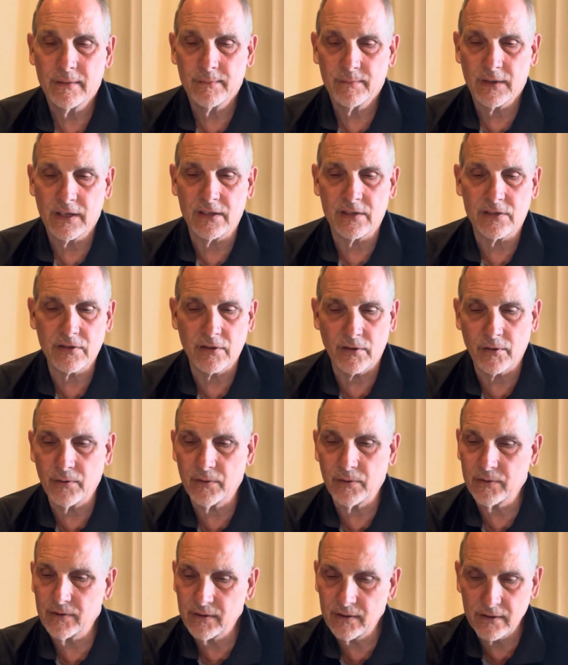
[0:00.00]
And
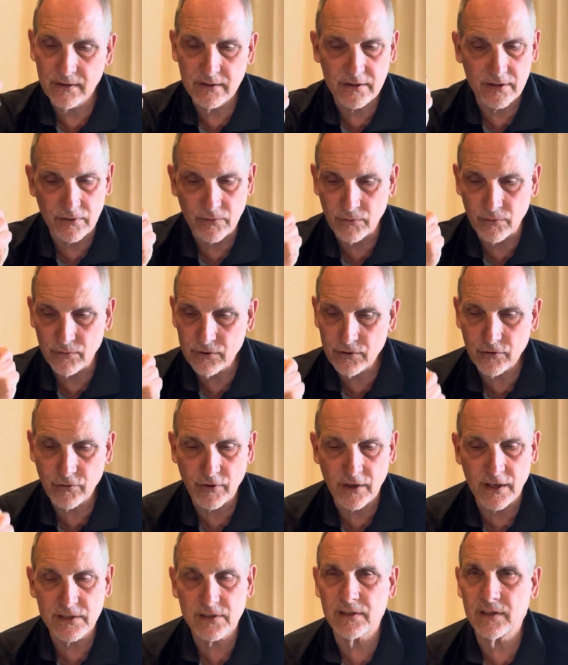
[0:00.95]
so to
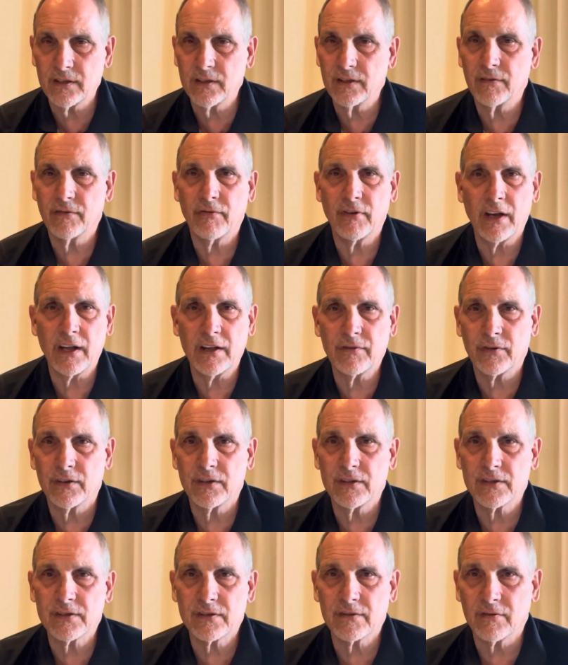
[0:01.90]
trust in the
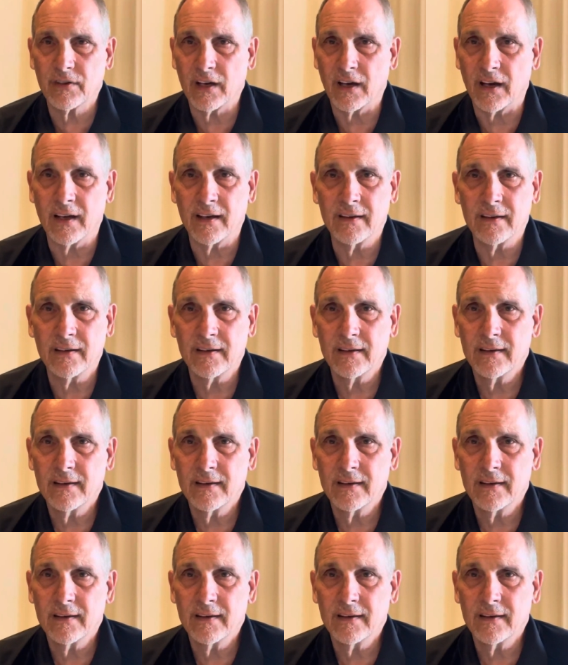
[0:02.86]
faithfulness of God,